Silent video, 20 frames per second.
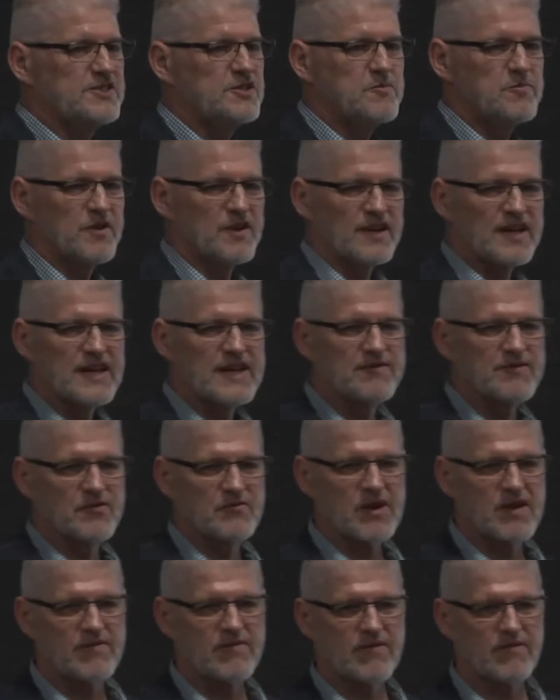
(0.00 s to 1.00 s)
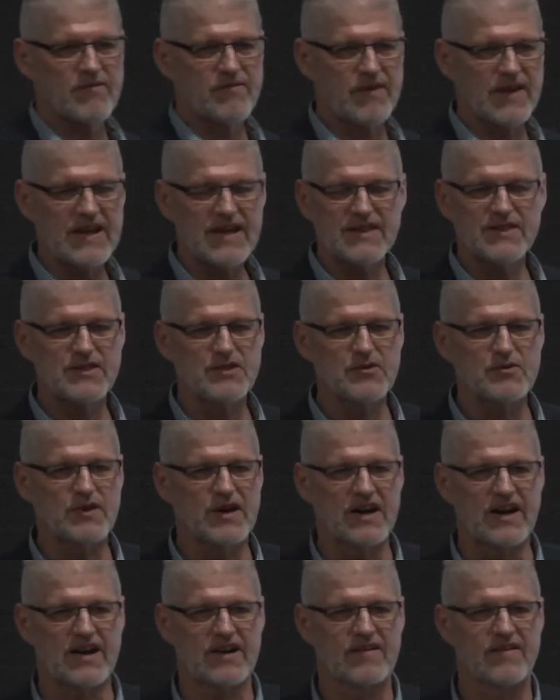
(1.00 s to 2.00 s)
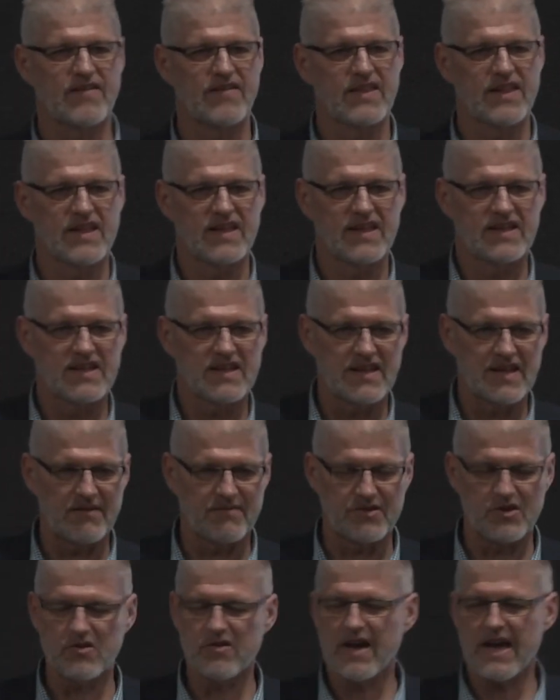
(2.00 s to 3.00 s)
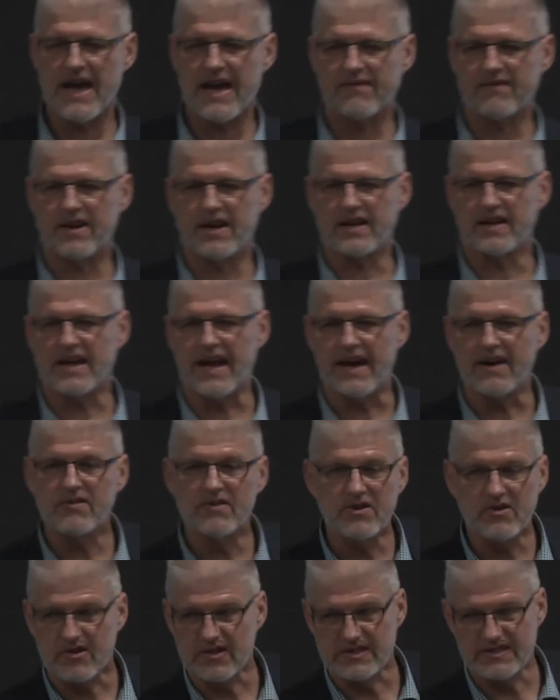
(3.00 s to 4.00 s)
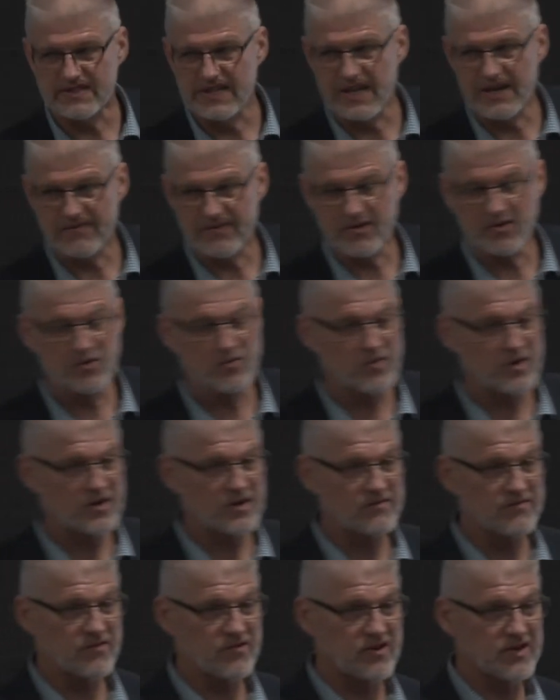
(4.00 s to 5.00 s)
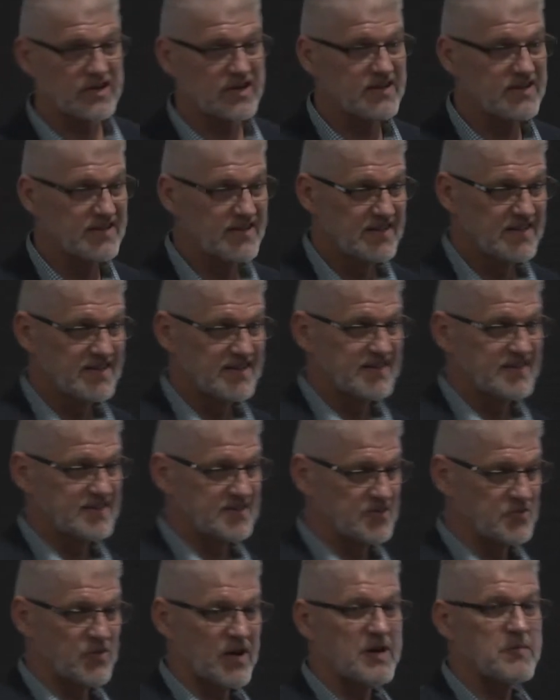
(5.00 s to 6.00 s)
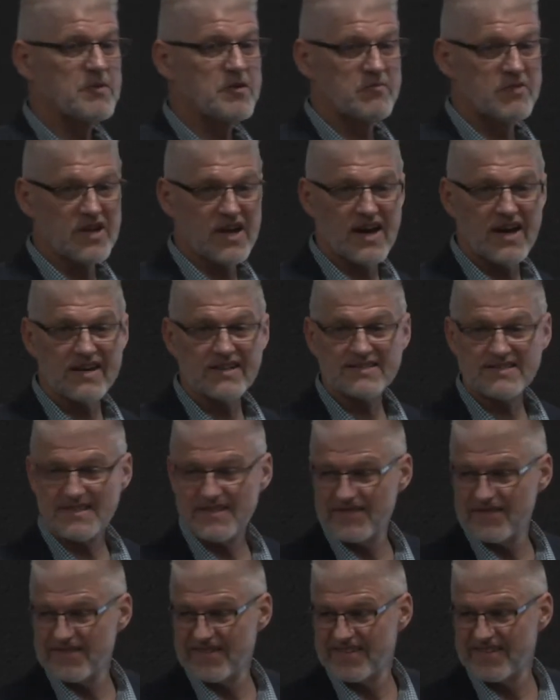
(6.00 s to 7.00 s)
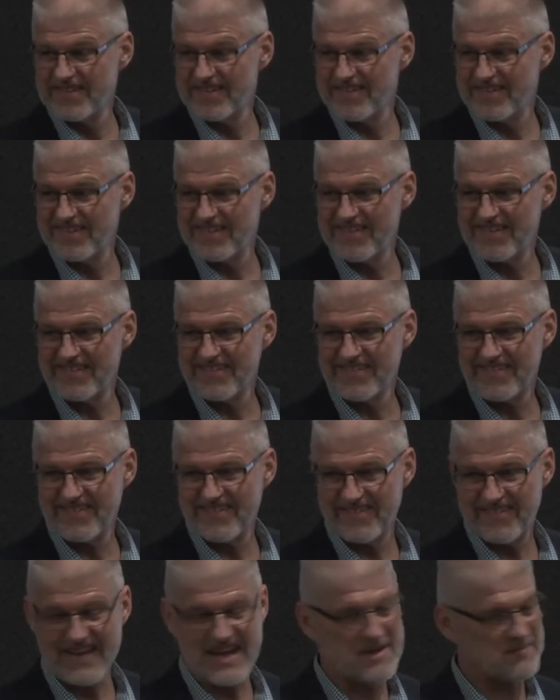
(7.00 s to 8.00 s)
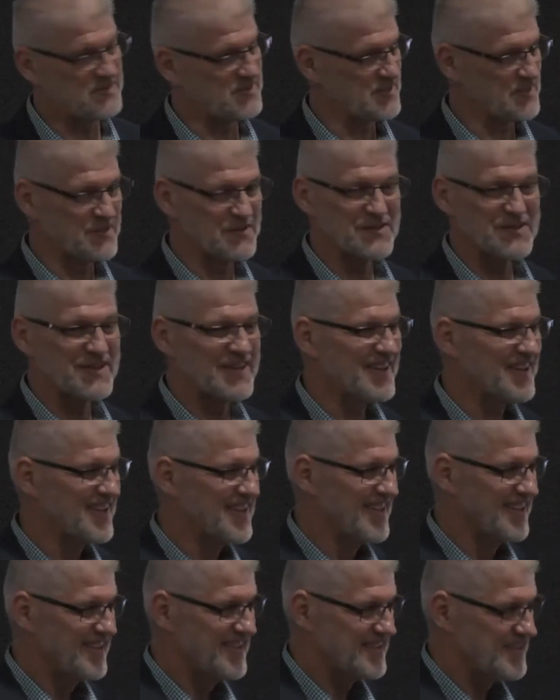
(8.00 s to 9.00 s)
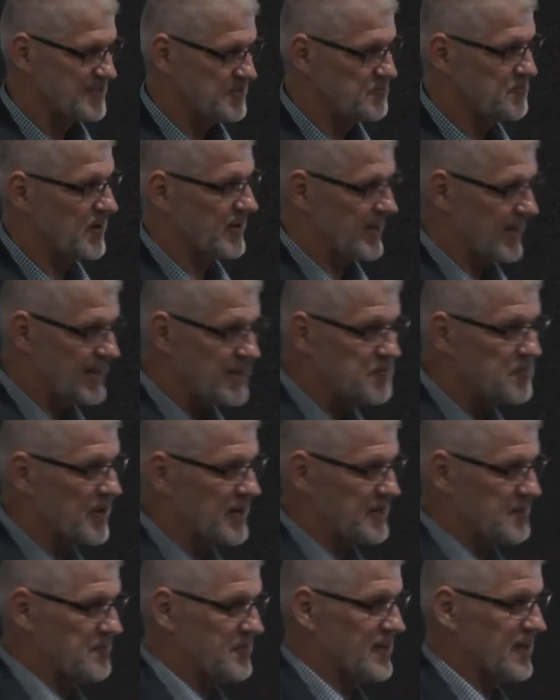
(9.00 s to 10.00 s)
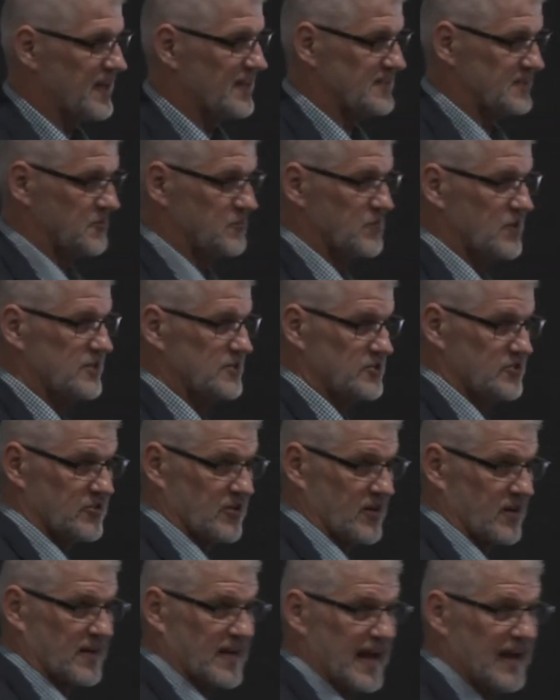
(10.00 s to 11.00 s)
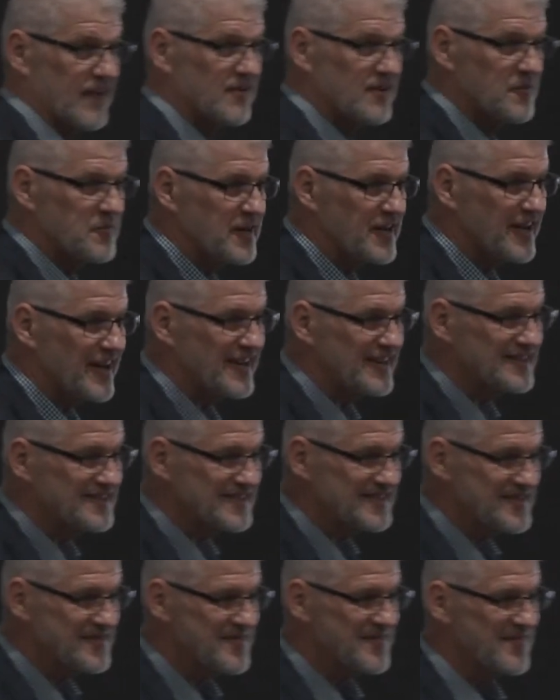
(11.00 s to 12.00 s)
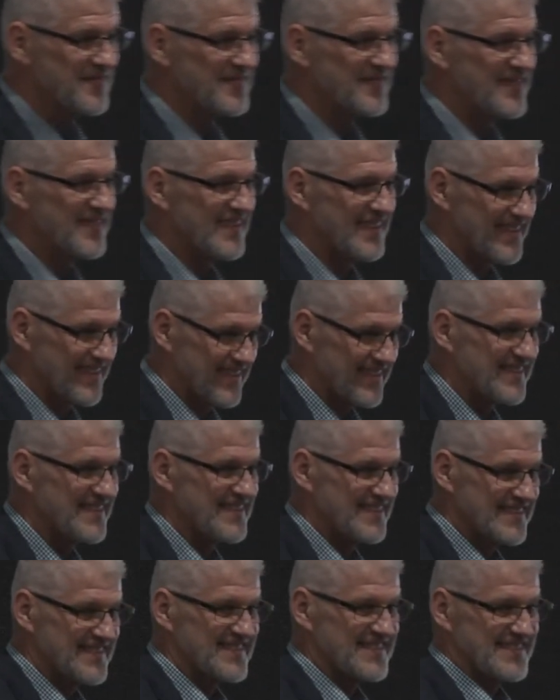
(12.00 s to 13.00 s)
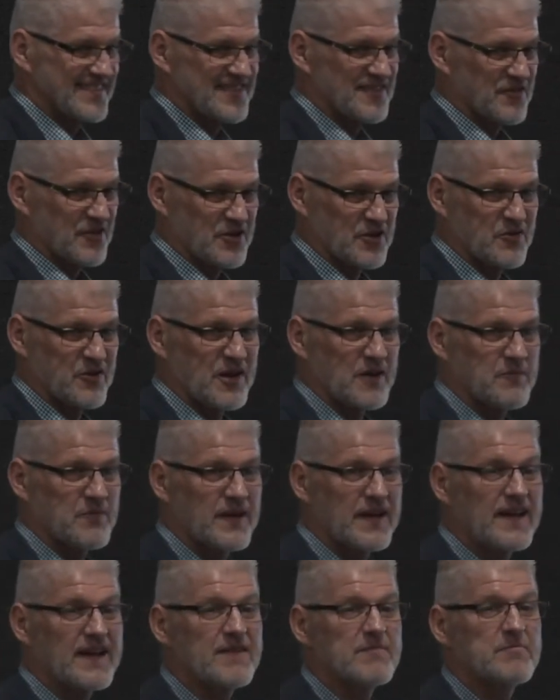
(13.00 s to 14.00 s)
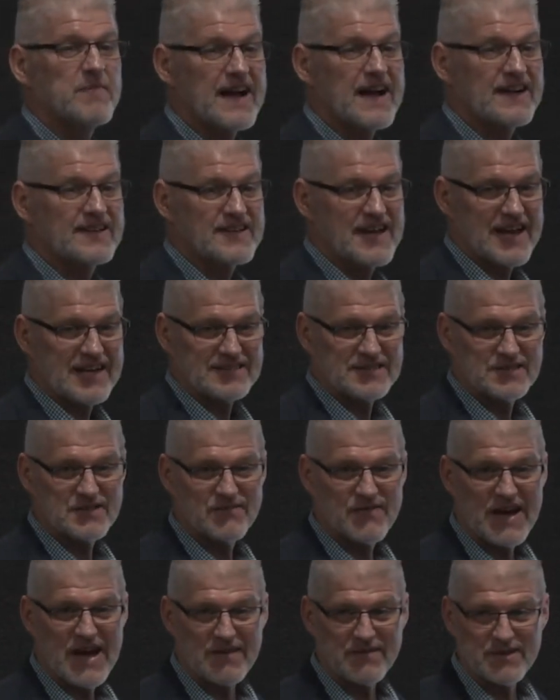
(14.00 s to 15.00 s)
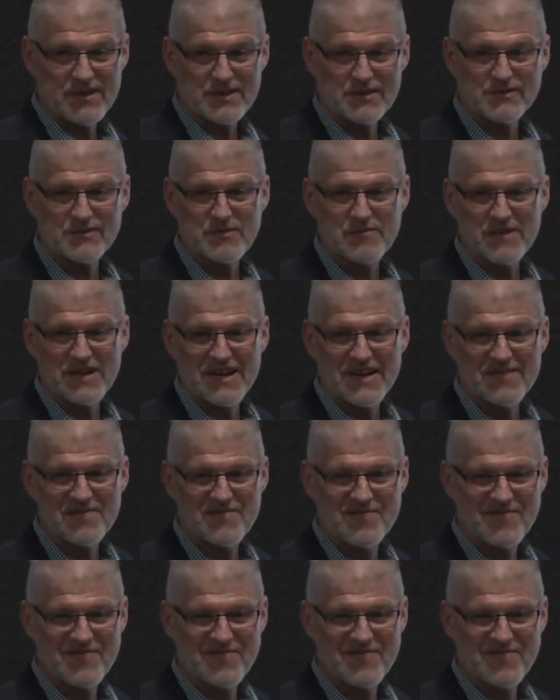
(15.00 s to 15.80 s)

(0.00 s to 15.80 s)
you believe or what for faith you are. If you have an accountant or a CFO working for you, do you want him to be honest? Absolutely. Do you want anybody to be honest? You want your accountant to be honest? Or do you want to pay back taxes 5 years from now?